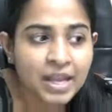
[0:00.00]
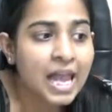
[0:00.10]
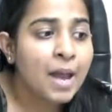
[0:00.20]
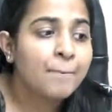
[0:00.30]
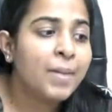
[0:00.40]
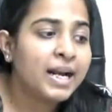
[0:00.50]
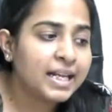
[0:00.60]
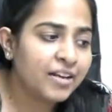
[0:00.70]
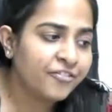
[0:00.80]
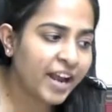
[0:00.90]
But
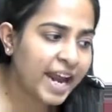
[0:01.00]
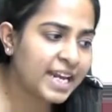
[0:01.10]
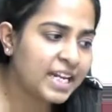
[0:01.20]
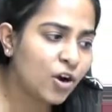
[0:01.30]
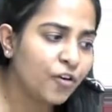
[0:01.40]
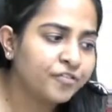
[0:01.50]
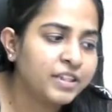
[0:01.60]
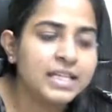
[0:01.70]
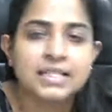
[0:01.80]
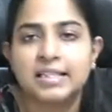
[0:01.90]
if any of
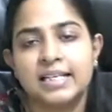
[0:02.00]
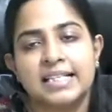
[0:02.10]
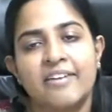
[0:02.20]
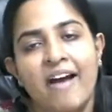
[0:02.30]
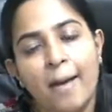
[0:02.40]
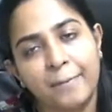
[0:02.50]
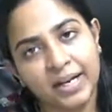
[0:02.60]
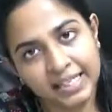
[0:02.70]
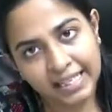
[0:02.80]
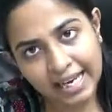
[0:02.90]
these things have happened in
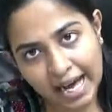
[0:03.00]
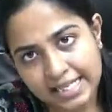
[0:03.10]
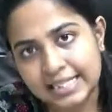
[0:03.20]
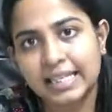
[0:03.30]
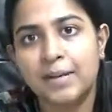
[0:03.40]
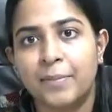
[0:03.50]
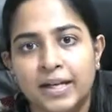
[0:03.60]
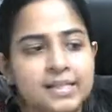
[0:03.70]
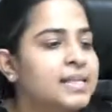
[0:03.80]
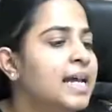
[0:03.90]
the last 3 months,
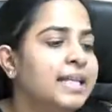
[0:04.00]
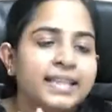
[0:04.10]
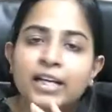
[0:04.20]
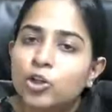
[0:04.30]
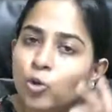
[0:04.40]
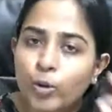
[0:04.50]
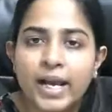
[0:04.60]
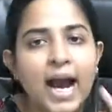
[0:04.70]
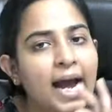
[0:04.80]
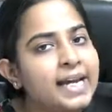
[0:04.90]
then today
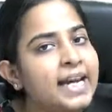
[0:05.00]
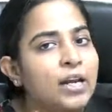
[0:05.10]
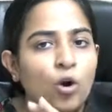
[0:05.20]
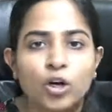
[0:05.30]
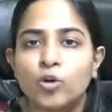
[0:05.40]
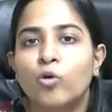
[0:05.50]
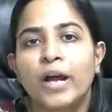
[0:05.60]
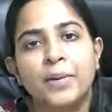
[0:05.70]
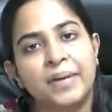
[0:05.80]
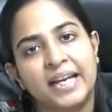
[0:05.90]
I cannot go and
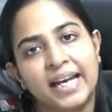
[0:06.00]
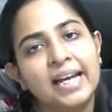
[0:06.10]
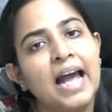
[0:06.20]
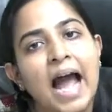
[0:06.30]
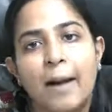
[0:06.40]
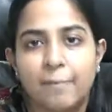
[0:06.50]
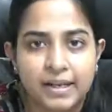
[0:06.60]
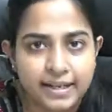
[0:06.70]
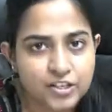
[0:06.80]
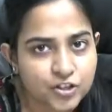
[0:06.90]
make an
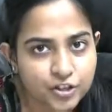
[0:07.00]
application.